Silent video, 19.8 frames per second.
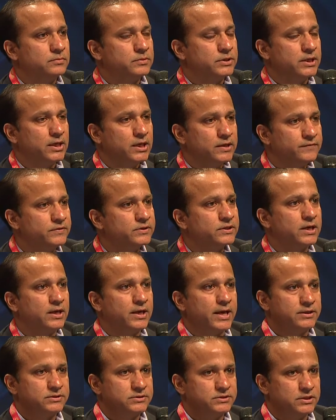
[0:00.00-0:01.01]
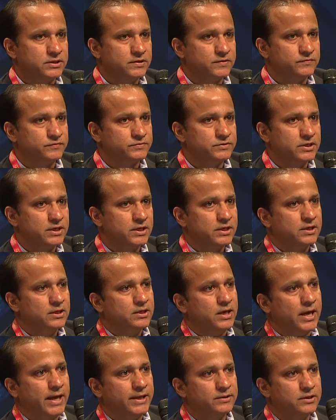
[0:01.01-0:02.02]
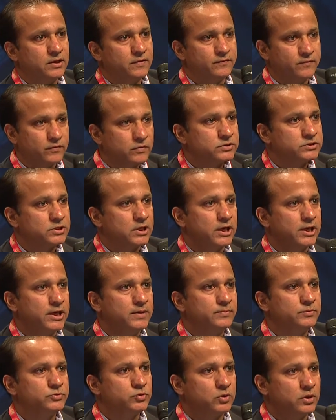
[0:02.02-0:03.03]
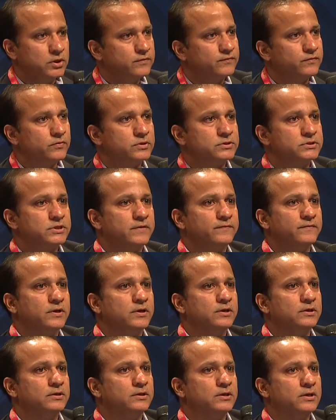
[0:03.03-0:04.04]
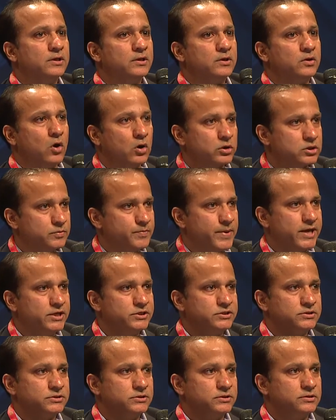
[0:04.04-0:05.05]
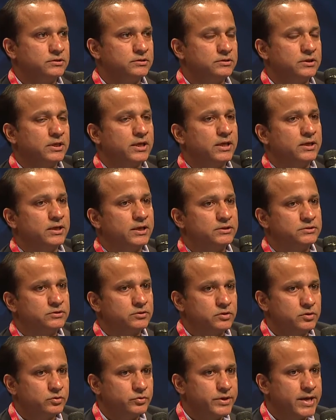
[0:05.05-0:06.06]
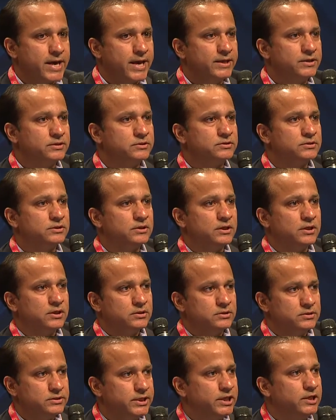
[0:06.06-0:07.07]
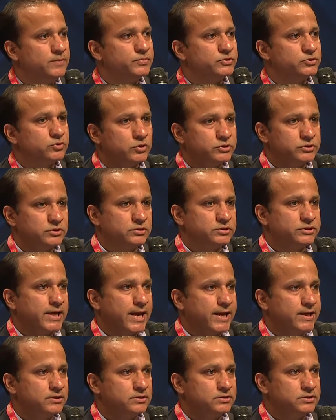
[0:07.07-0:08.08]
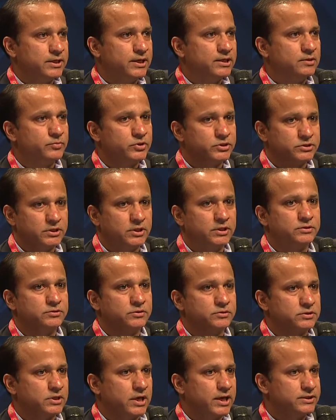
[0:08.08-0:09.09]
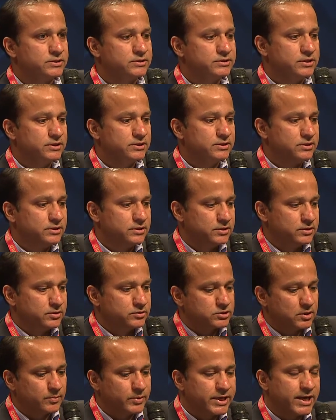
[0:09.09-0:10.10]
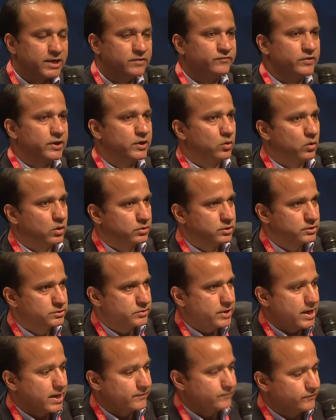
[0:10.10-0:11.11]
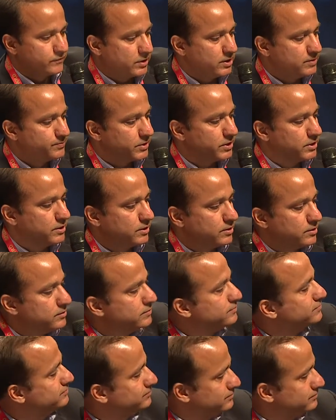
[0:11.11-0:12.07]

They live in collectives, and their full-time, 24/7 occupation is to create deep social change in Brazilian society. So I'm again very honored to have Felipe here.